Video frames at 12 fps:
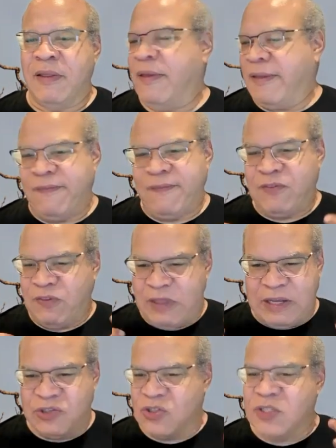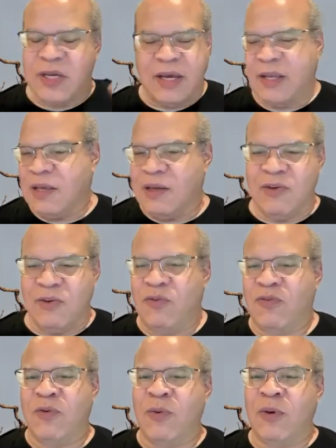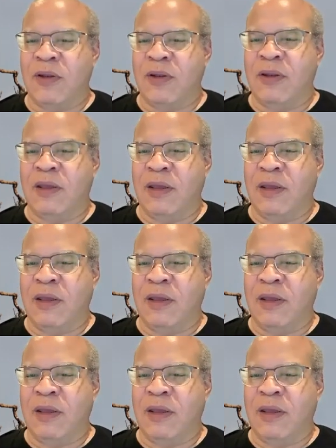And they just kind of get used to it.